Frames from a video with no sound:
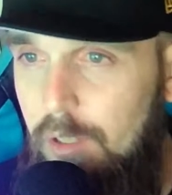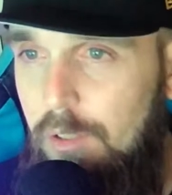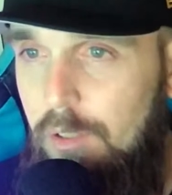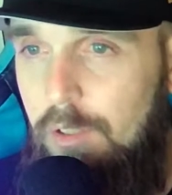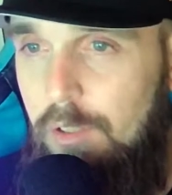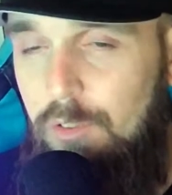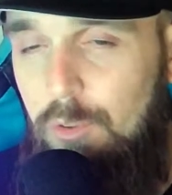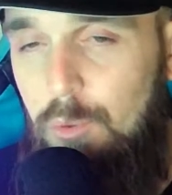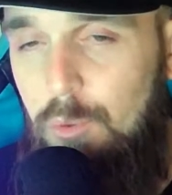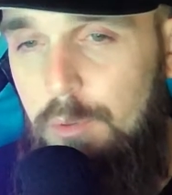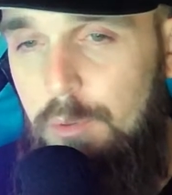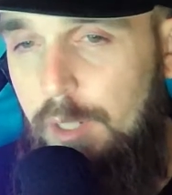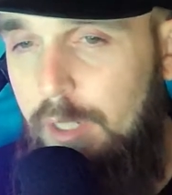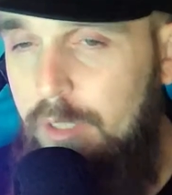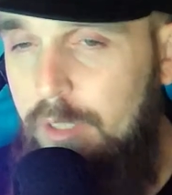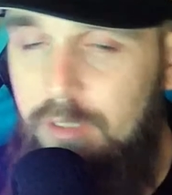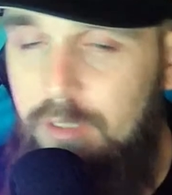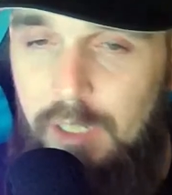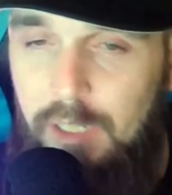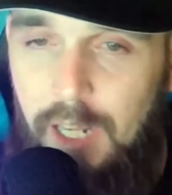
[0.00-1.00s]
The two
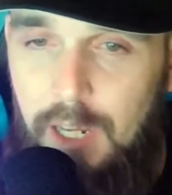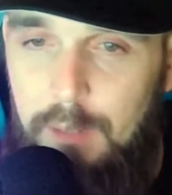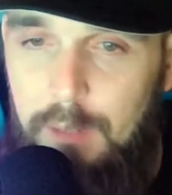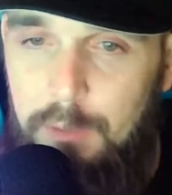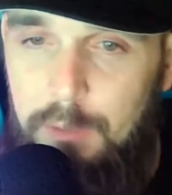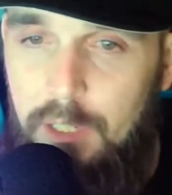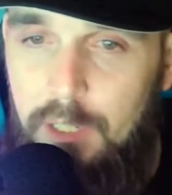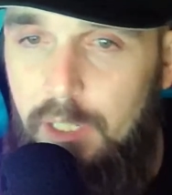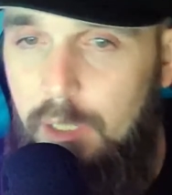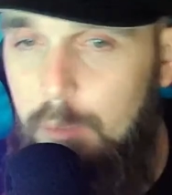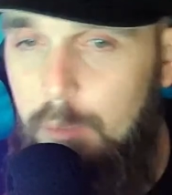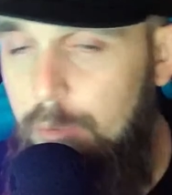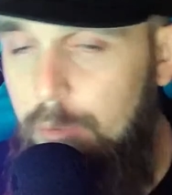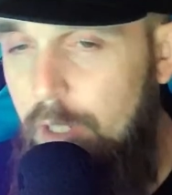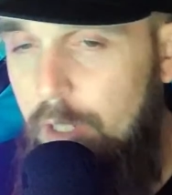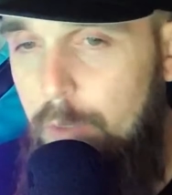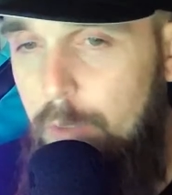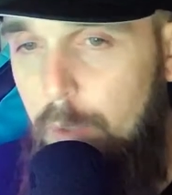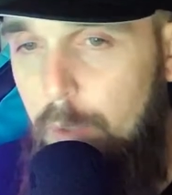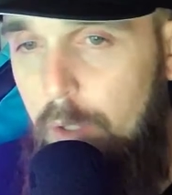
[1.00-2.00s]
things can happen. He can
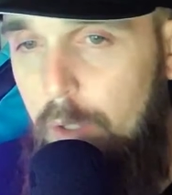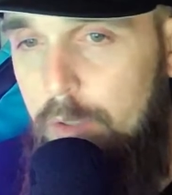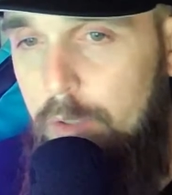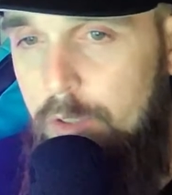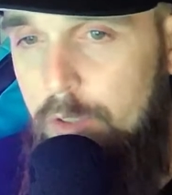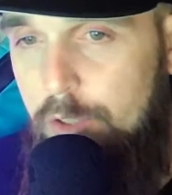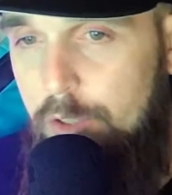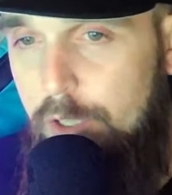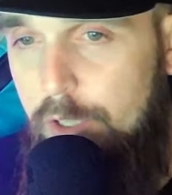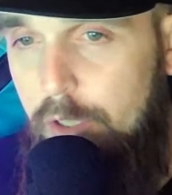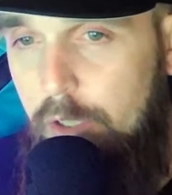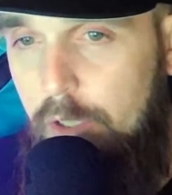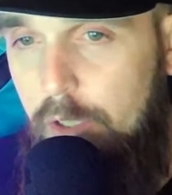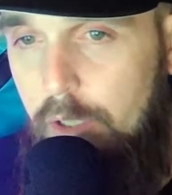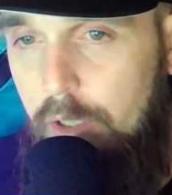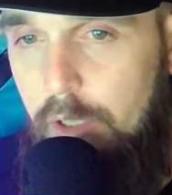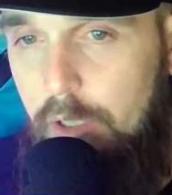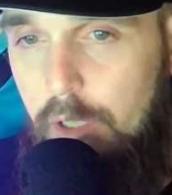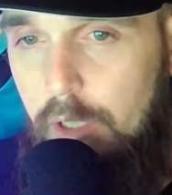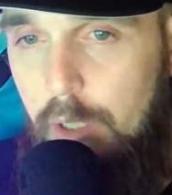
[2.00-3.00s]
play well this
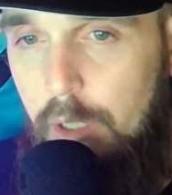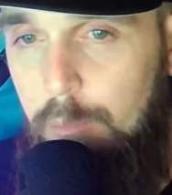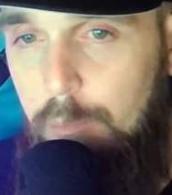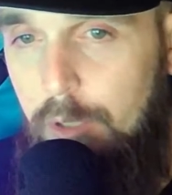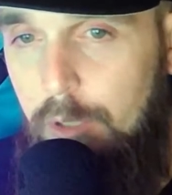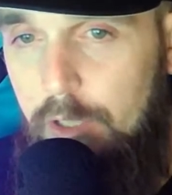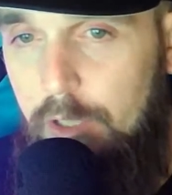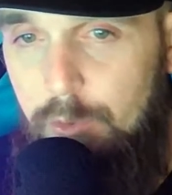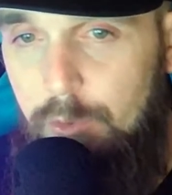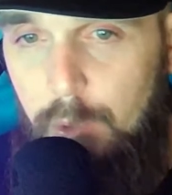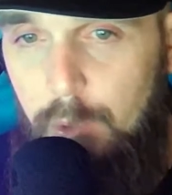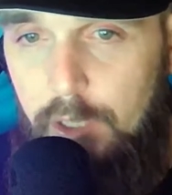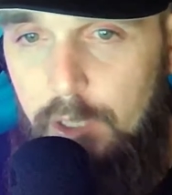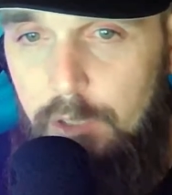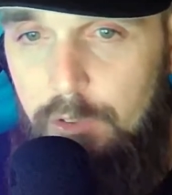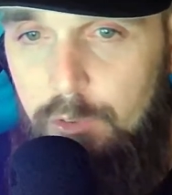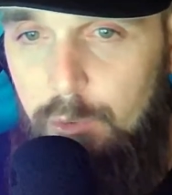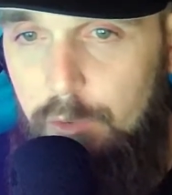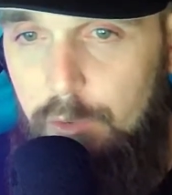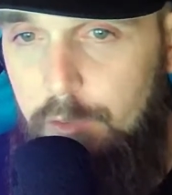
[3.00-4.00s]
year and play his way
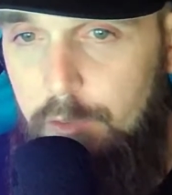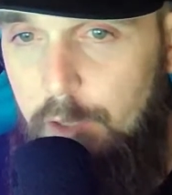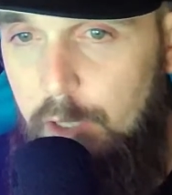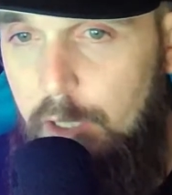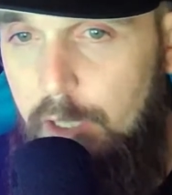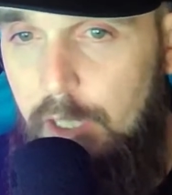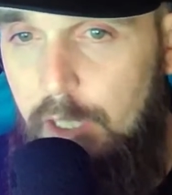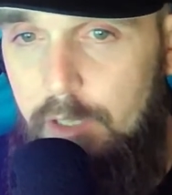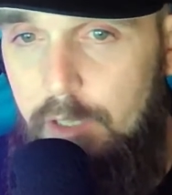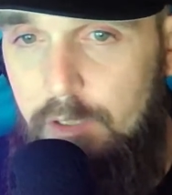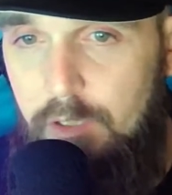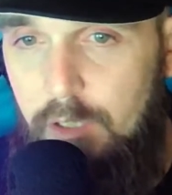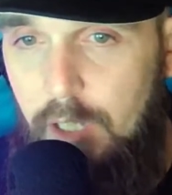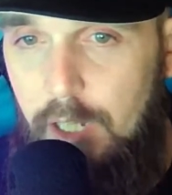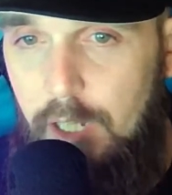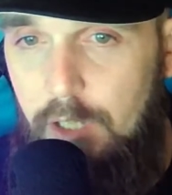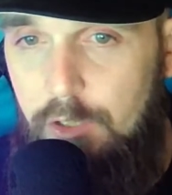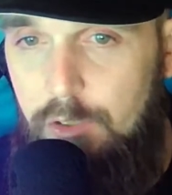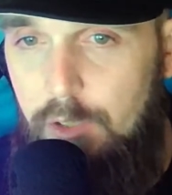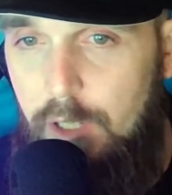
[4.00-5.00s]
into a very nice
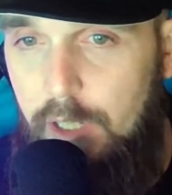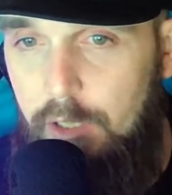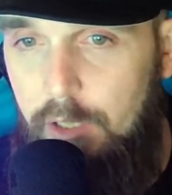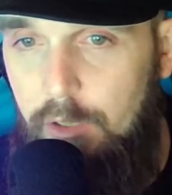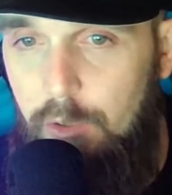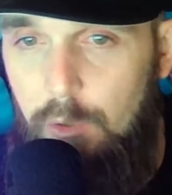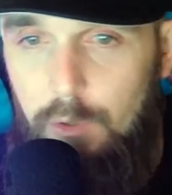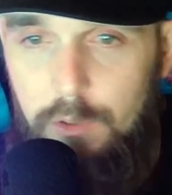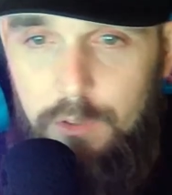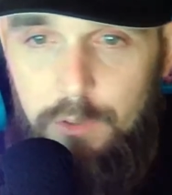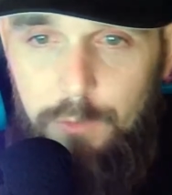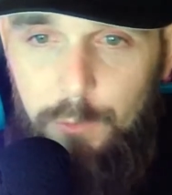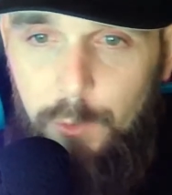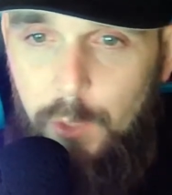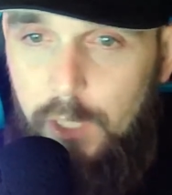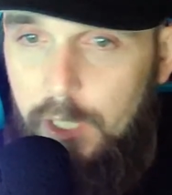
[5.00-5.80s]
contract north of